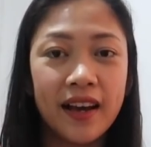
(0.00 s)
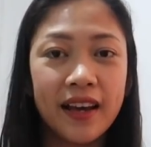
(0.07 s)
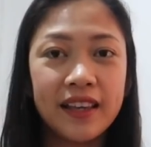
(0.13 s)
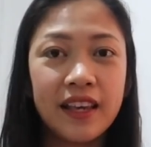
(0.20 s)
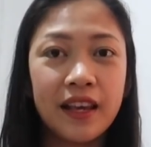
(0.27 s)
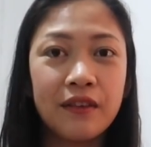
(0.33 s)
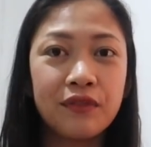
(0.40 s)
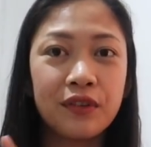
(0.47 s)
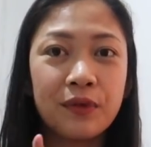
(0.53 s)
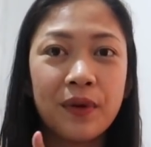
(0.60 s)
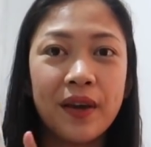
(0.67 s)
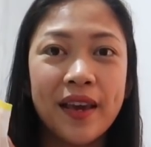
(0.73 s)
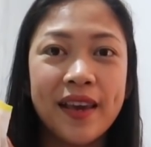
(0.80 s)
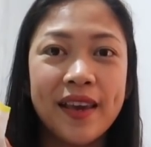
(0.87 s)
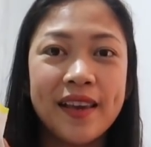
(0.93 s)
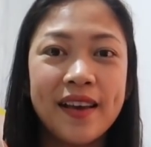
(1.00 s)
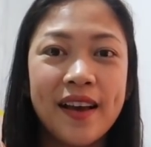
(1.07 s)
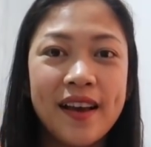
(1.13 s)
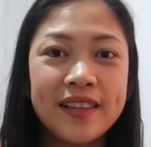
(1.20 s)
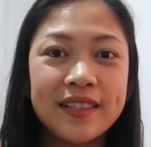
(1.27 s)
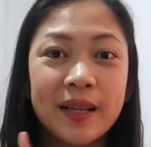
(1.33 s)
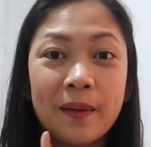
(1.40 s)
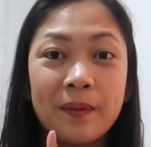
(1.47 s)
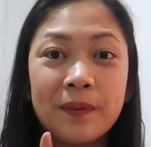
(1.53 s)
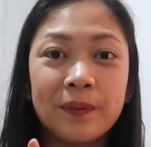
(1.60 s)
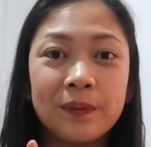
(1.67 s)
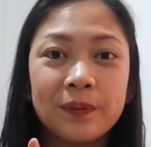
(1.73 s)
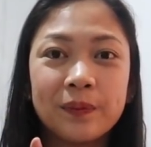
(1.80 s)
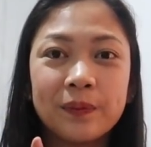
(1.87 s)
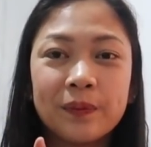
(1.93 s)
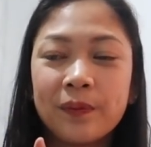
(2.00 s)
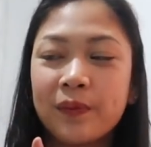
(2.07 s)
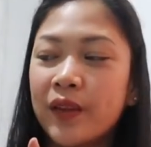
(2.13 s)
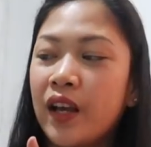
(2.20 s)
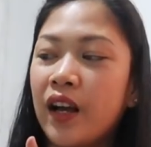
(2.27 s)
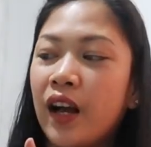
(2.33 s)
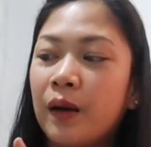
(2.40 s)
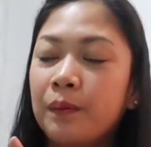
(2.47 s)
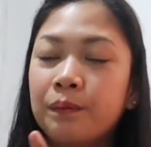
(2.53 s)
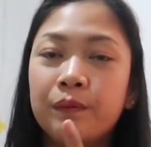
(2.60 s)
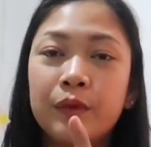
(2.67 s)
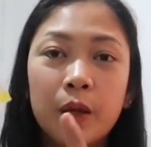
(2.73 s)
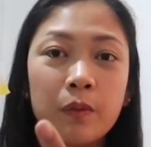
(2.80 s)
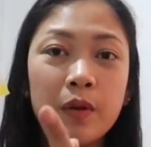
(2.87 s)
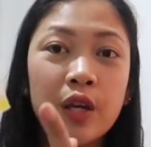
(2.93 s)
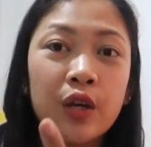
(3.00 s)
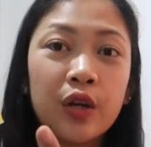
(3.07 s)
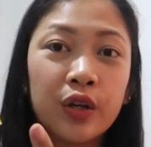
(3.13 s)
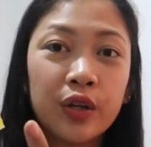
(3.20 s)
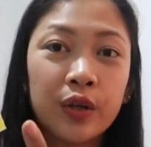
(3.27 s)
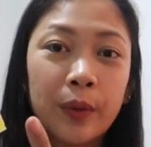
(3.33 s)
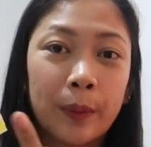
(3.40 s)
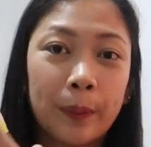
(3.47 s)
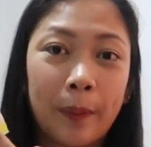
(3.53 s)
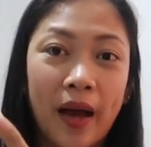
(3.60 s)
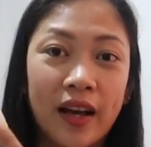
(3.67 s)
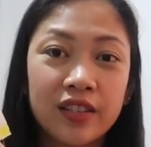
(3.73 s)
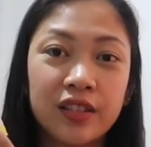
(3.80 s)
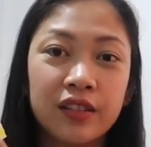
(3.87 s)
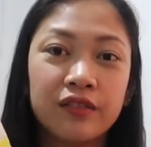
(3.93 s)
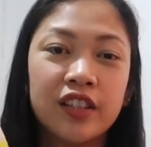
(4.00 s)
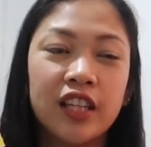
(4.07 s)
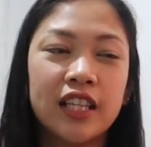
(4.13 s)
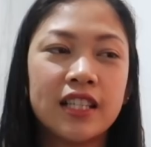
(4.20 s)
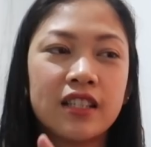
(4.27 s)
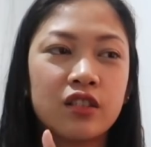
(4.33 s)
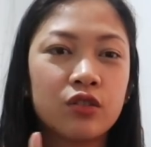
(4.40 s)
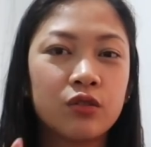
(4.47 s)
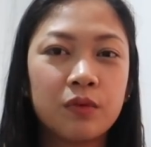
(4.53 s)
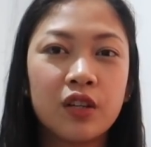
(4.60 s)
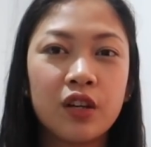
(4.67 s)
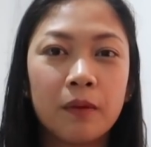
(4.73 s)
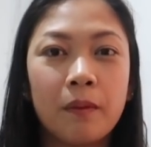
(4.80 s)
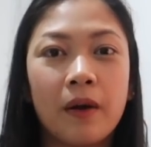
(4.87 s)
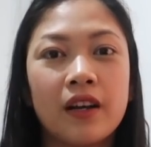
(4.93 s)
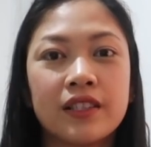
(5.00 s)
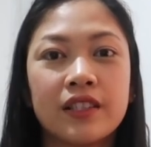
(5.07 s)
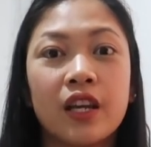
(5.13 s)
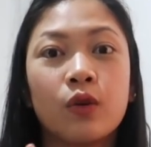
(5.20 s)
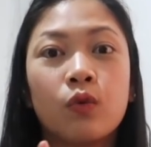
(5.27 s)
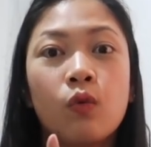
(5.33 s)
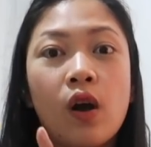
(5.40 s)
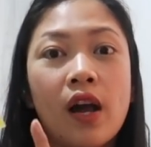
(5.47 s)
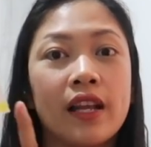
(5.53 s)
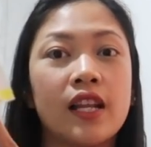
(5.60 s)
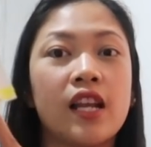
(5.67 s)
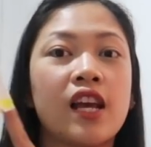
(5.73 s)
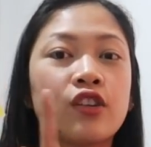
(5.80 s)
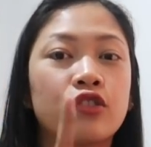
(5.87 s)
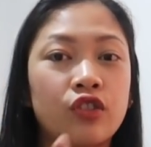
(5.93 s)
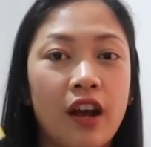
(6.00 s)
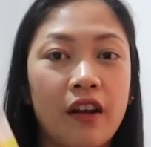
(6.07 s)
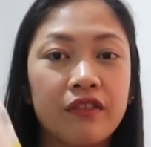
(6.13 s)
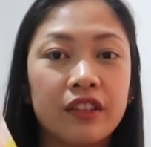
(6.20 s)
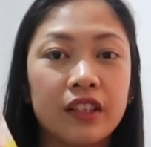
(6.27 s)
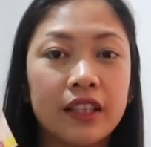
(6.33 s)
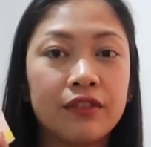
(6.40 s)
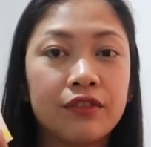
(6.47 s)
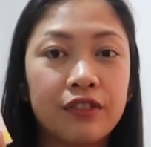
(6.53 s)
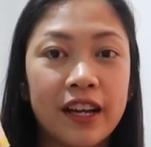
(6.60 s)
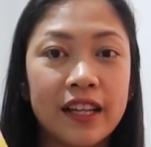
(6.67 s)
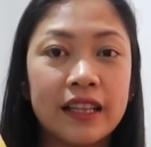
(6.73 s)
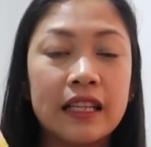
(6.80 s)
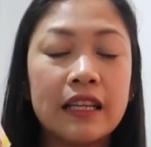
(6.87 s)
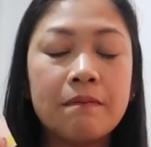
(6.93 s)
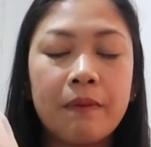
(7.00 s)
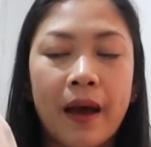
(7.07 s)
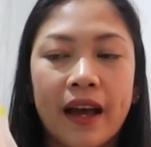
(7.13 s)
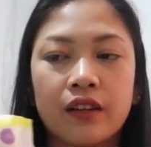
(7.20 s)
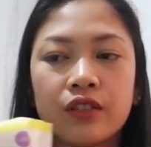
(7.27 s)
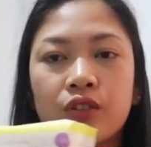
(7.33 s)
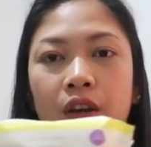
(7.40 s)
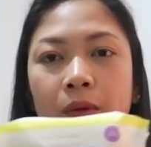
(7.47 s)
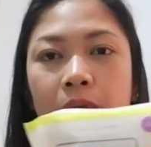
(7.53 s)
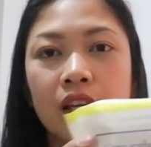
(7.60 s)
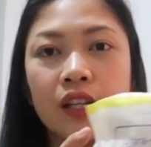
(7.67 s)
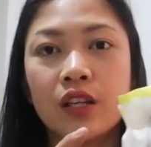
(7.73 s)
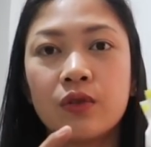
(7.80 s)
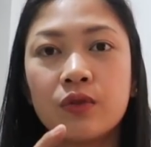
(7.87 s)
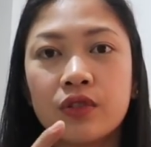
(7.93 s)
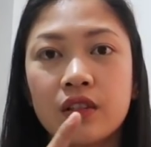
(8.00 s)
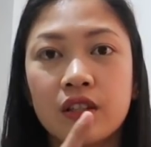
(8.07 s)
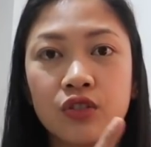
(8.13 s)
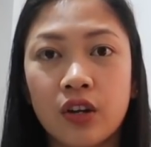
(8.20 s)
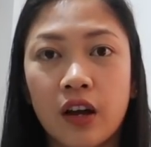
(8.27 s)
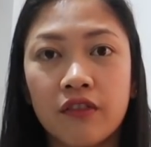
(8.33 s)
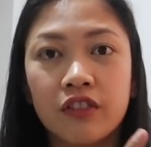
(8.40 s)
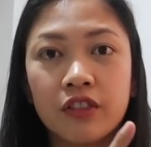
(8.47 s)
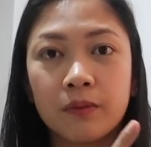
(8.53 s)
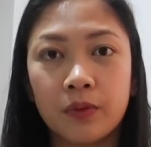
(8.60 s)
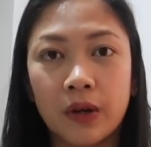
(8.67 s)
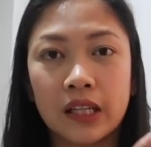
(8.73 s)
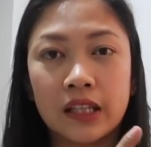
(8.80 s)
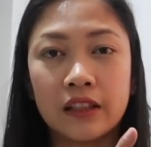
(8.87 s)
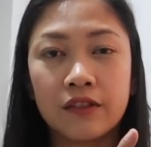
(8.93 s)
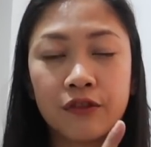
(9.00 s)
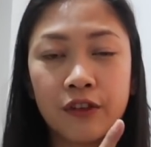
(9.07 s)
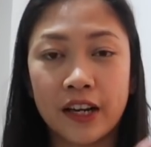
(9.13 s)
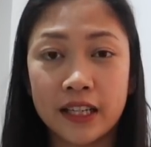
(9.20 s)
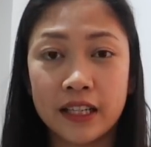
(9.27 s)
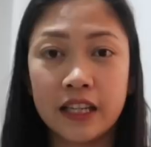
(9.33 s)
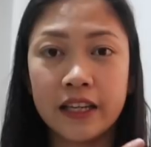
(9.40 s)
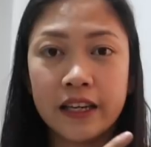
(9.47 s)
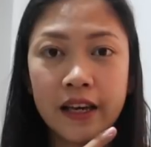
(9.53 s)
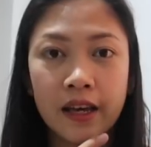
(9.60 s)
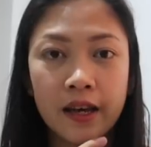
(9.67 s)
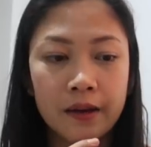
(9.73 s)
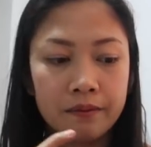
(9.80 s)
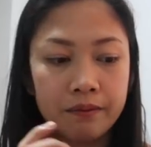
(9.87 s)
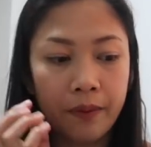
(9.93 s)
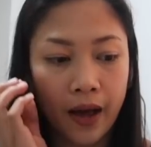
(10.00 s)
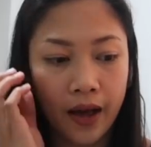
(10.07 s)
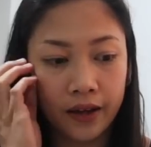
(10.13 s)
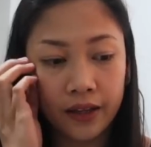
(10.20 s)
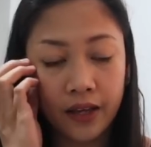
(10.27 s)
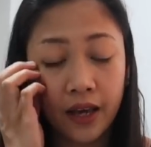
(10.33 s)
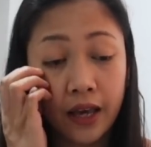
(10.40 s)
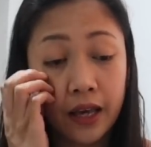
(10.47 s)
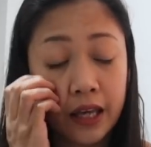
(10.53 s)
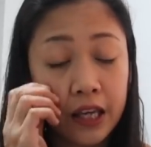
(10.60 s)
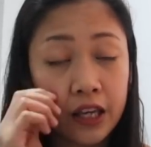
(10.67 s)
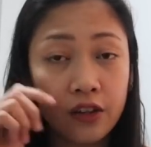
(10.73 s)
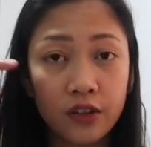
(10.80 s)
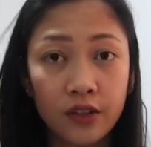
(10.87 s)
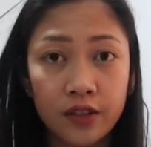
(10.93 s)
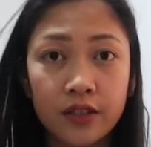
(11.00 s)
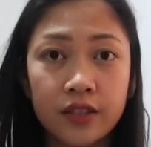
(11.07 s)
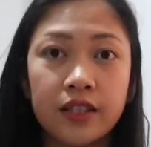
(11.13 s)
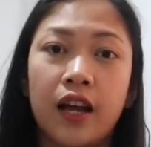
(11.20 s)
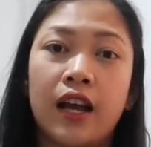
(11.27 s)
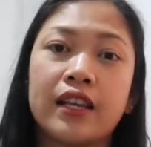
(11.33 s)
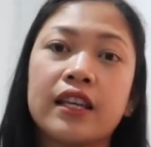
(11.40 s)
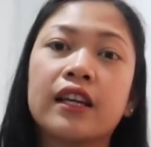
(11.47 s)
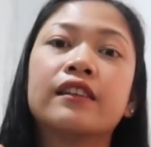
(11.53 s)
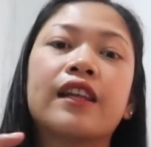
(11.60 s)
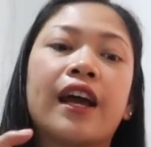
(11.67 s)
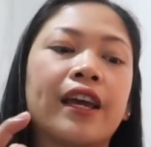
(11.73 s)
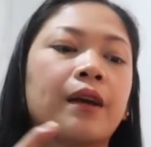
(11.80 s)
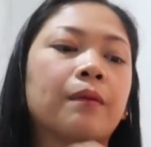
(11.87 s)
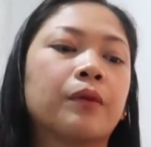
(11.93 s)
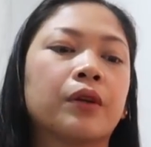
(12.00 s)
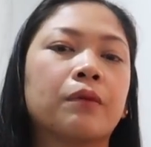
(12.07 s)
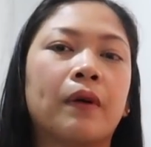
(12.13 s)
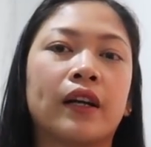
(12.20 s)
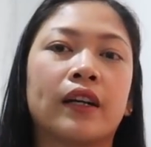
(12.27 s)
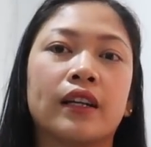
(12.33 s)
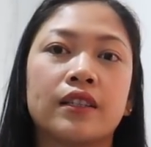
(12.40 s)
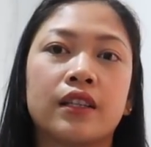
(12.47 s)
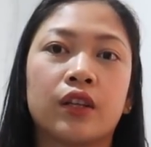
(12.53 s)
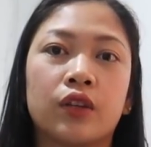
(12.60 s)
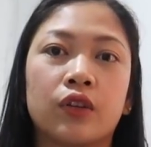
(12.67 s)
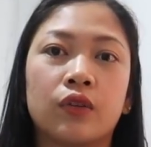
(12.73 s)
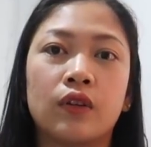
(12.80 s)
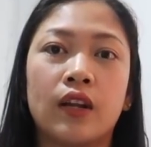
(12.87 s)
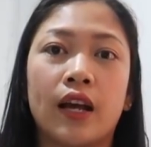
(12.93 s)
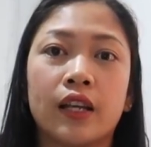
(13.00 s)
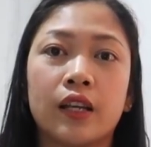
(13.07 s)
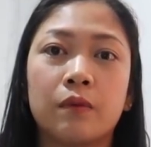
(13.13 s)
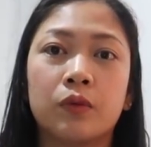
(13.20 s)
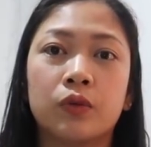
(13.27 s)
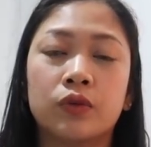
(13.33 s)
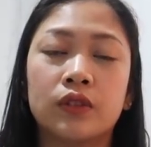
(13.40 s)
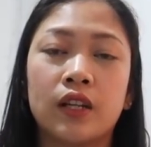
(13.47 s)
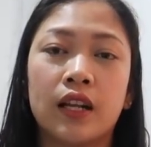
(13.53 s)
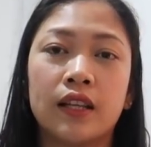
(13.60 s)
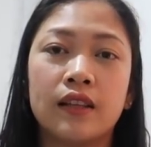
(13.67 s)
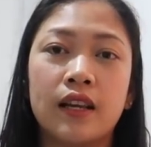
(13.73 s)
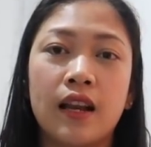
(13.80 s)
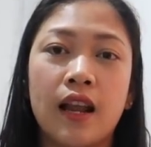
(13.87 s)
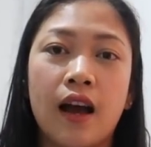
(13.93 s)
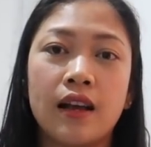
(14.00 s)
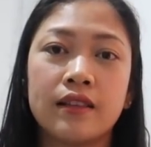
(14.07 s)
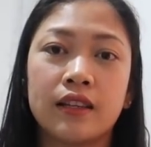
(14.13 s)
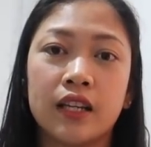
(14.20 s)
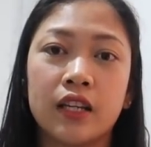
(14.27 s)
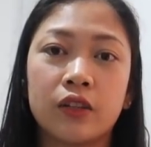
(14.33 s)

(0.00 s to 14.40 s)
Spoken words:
I gave away some the bigger packs of this, two bigger packs and one travel friendly pack. So I'm gonna use the travel friendly pack here sa kanyang diaper bag kasi ito yung lagi mong dala-dala sa